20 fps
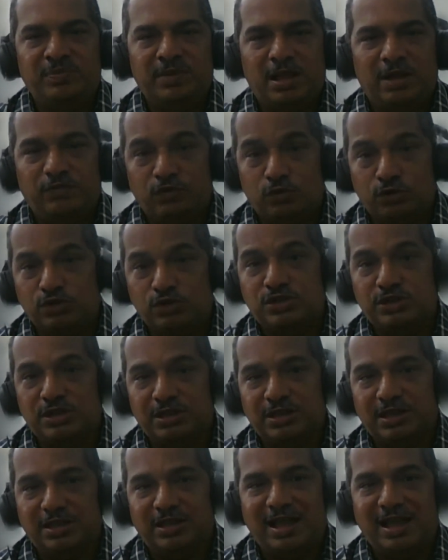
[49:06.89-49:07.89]
Of course, the
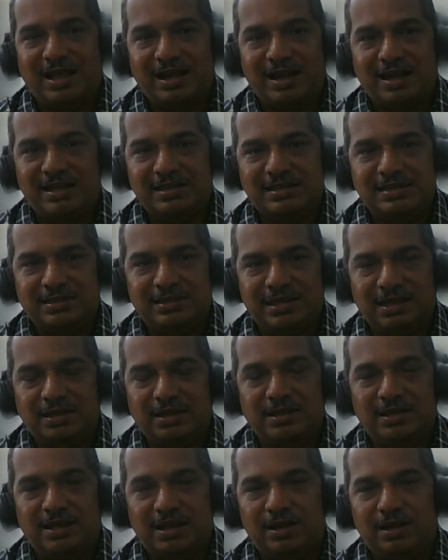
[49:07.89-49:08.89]
dharas,
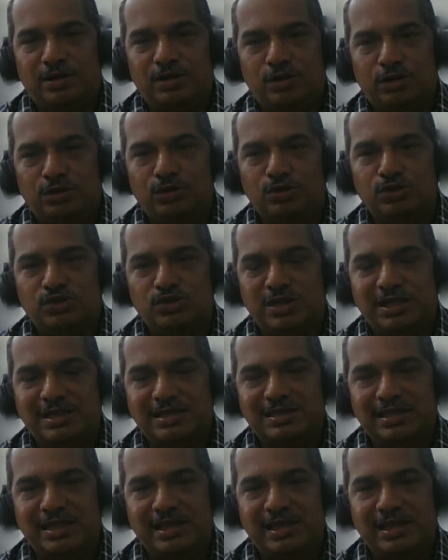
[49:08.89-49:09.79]
takradhara and all those things,